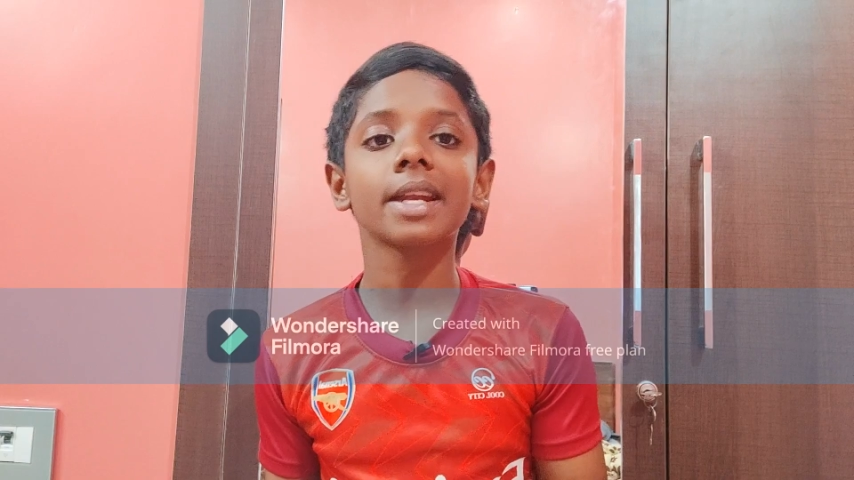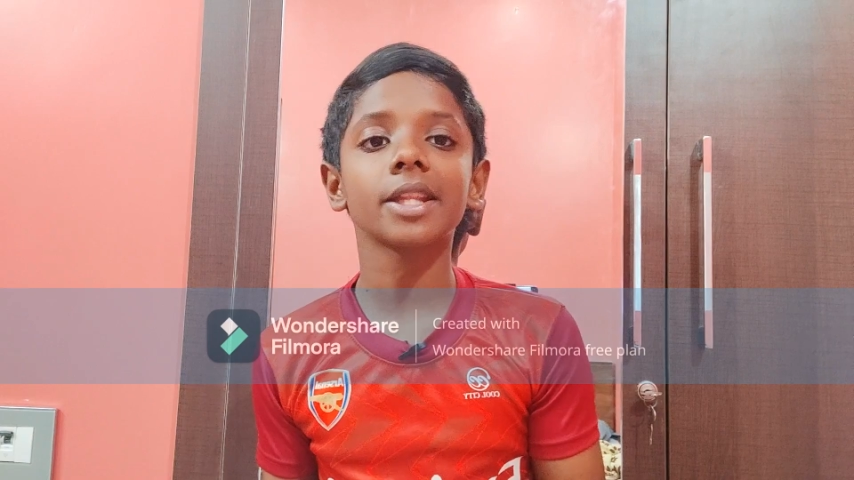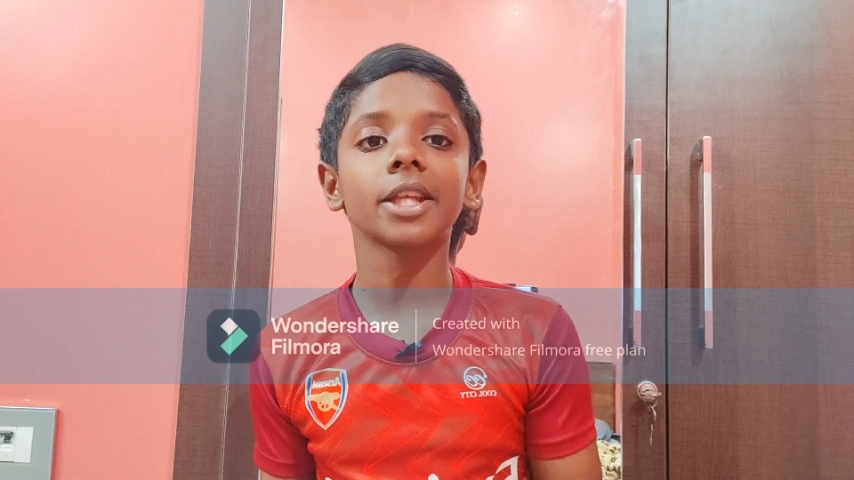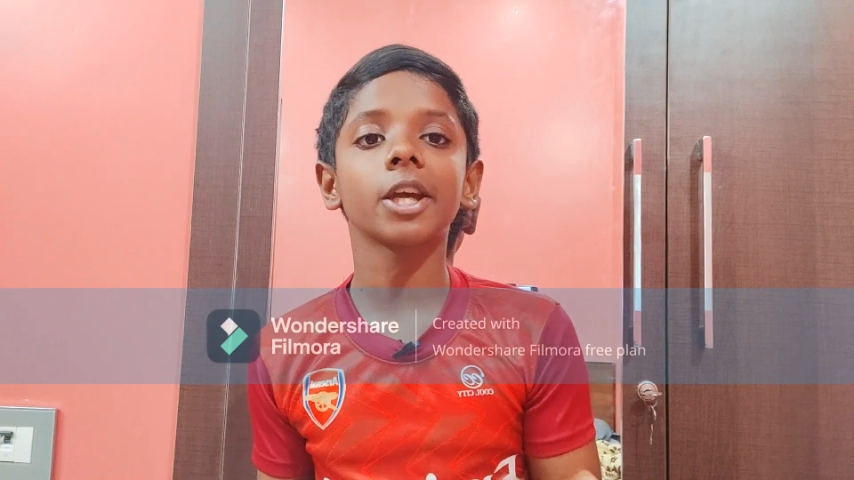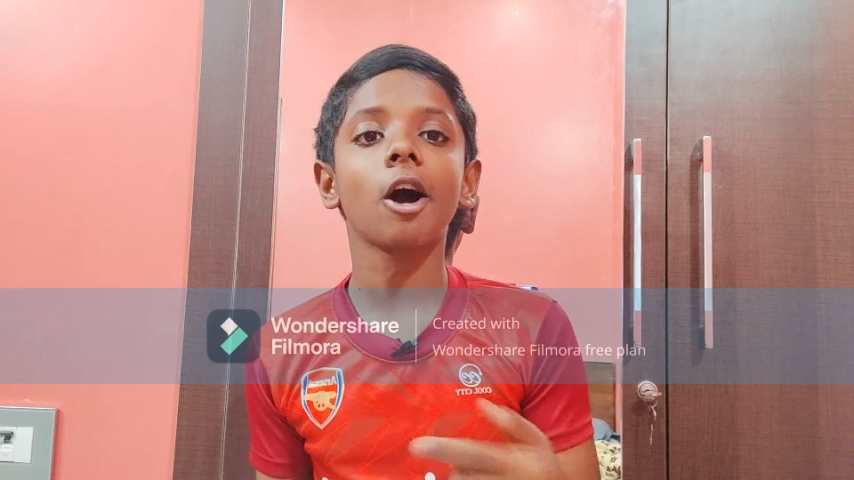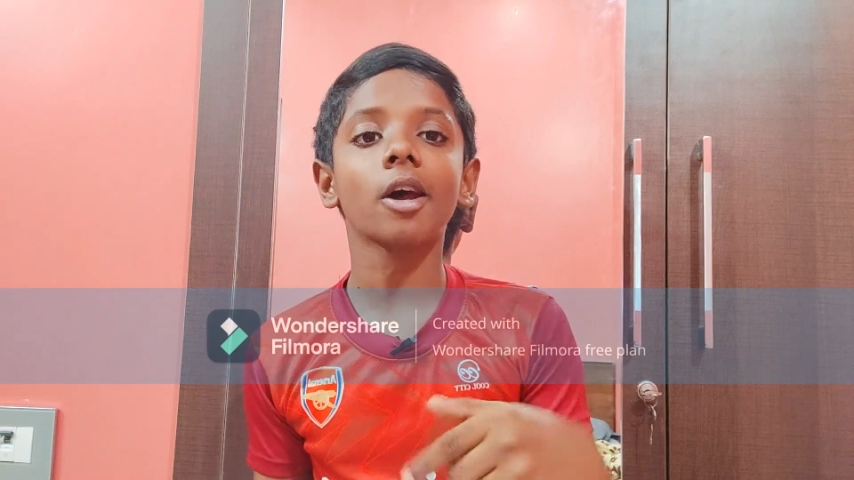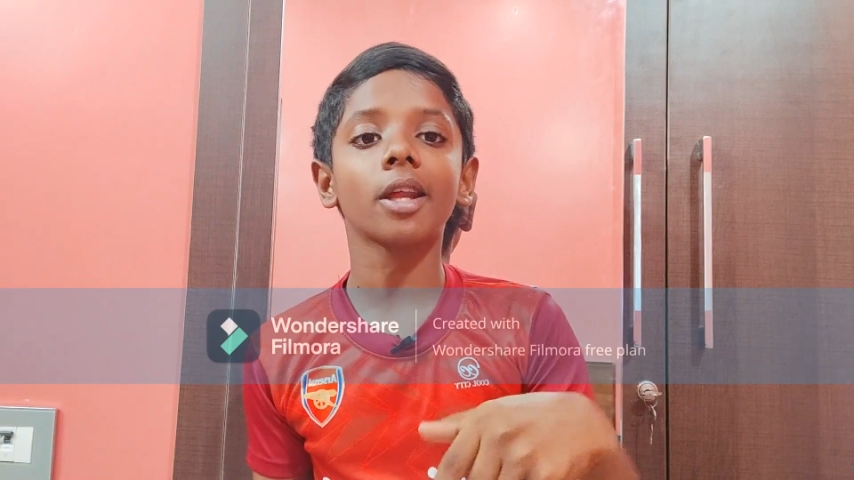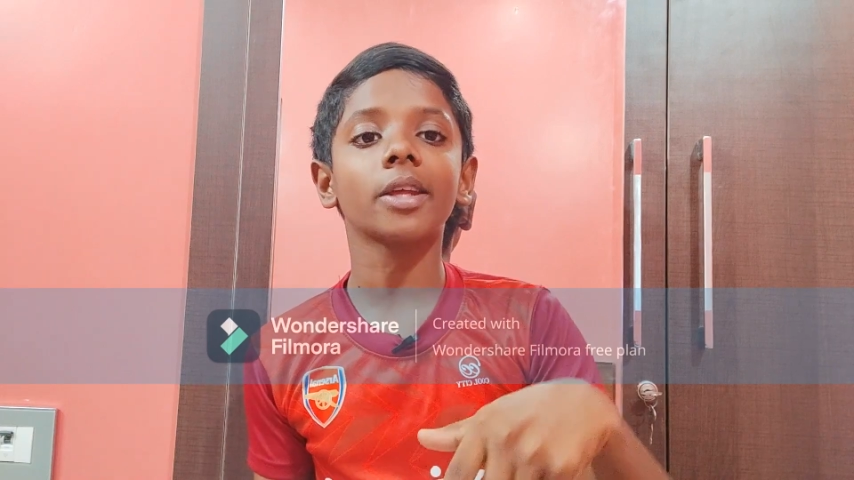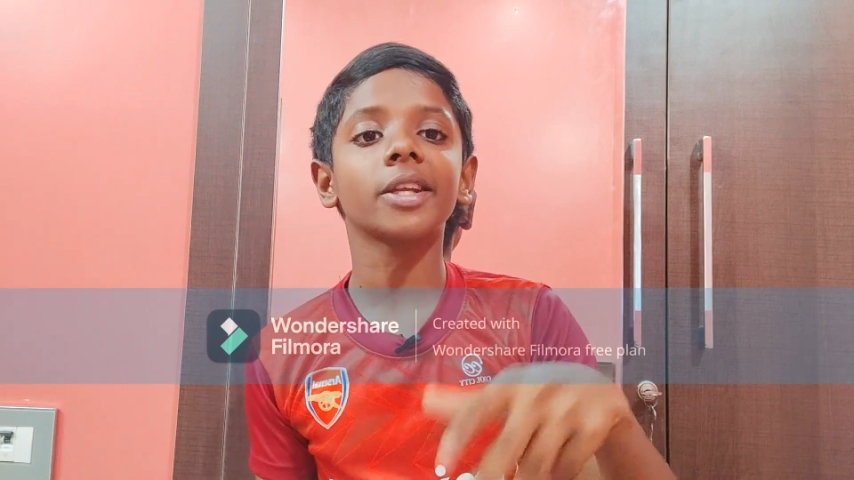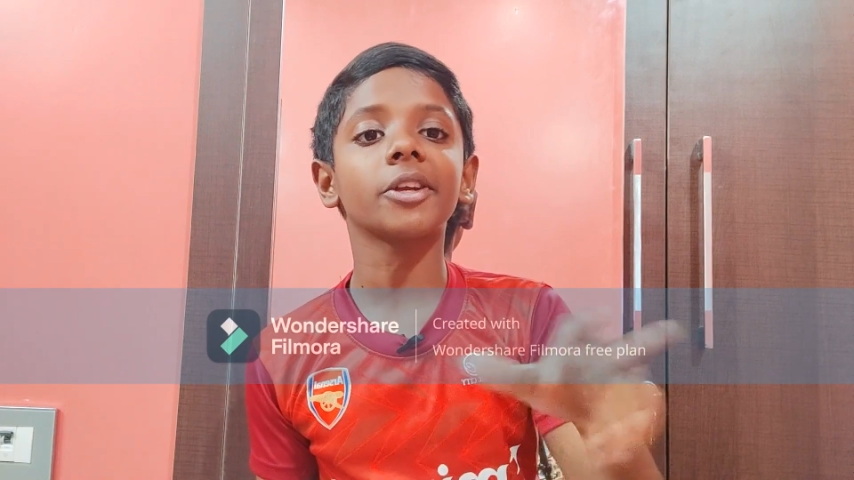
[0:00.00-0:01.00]
anything or
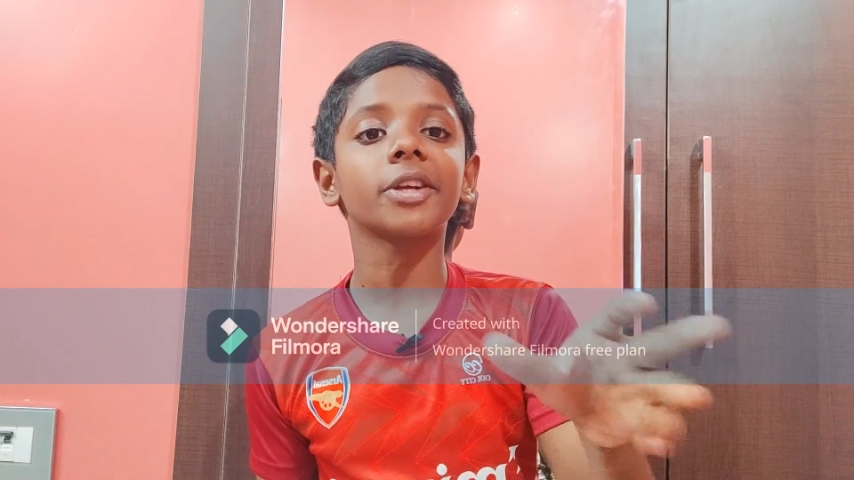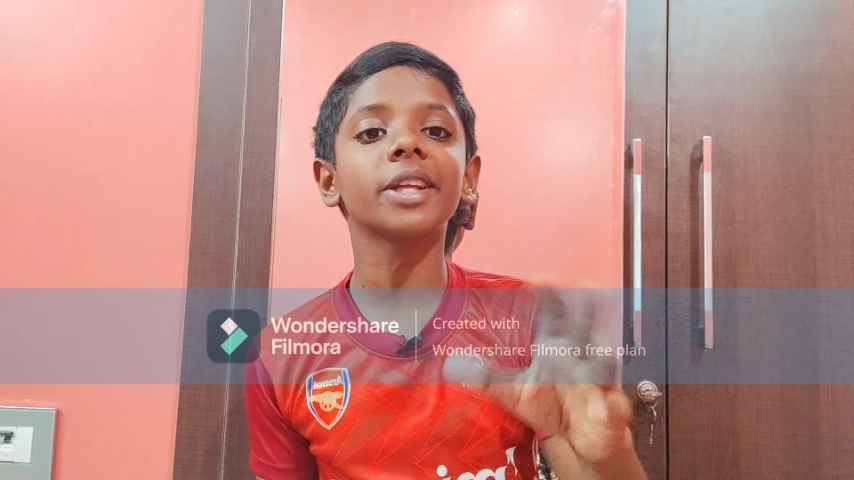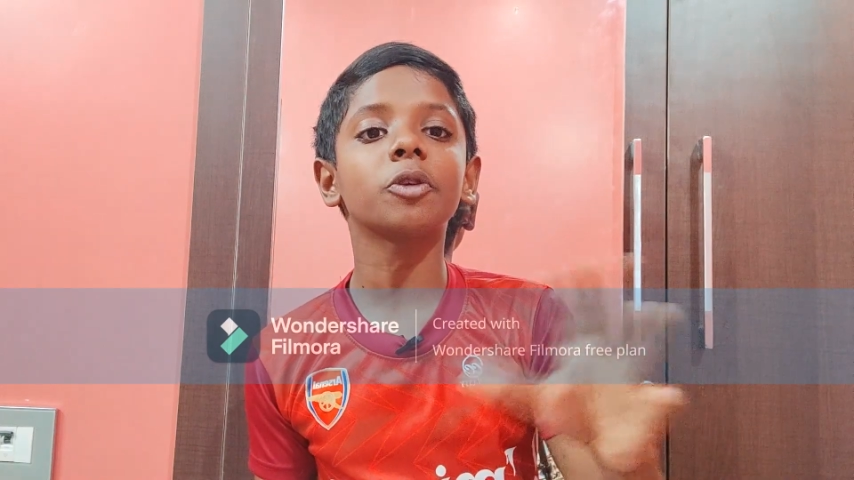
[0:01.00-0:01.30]
I really